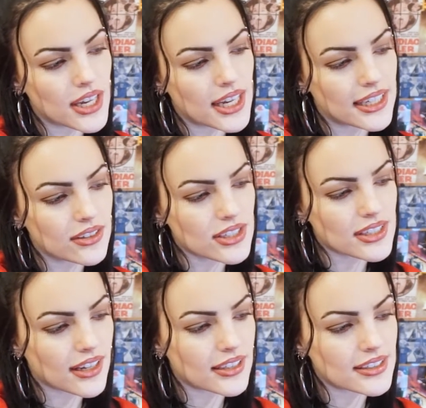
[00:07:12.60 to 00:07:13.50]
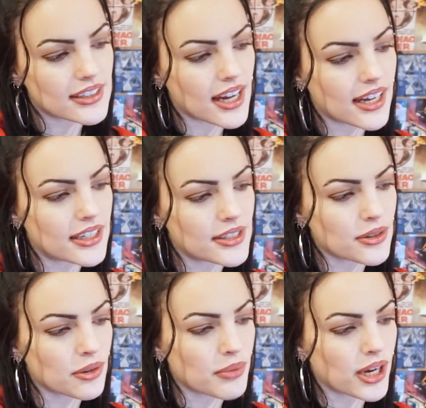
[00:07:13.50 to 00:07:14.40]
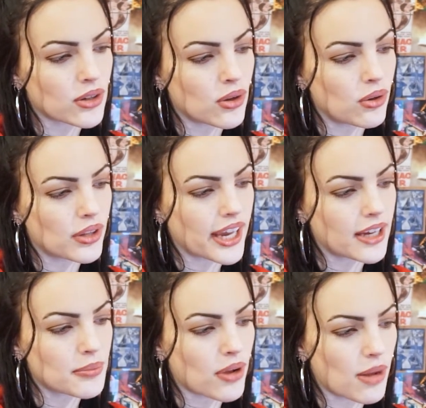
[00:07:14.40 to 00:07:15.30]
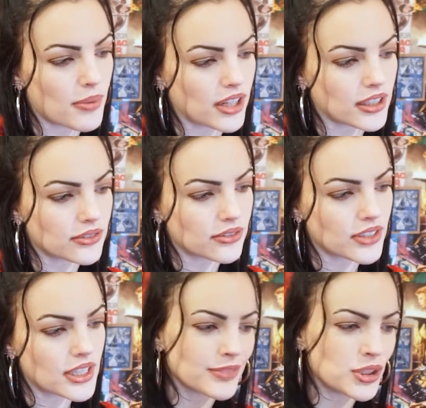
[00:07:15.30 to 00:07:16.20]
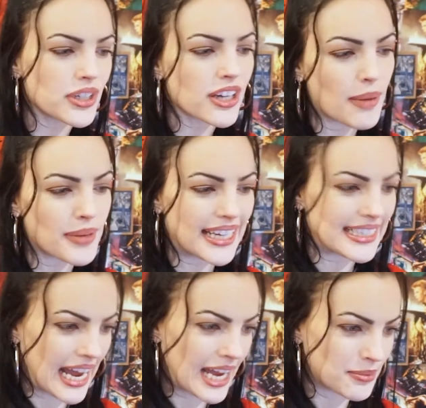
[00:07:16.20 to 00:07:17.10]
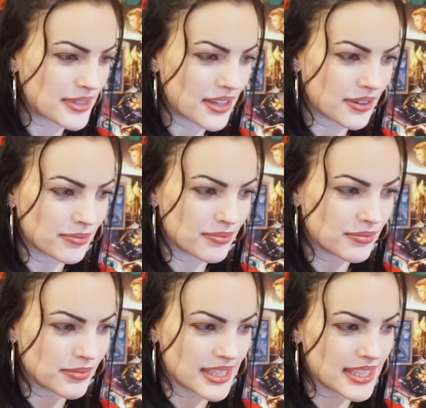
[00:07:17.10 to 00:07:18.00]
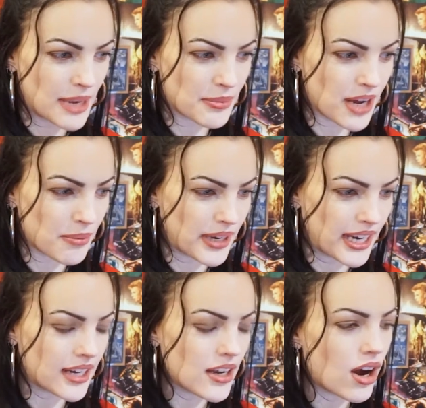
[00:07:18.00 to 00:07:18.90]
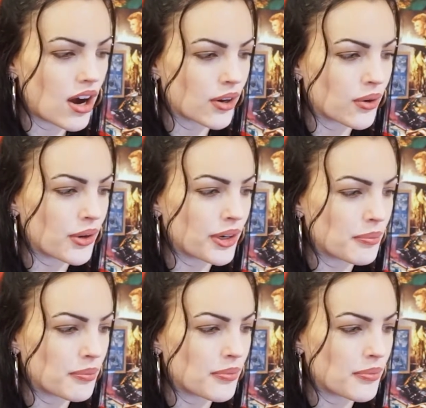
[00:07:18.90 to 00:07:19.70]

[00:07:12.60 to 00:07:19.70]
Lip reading: Hill Science Diet is owned by Colgate, Palmolive. Yukonaba and Iams, they're the same company, are owned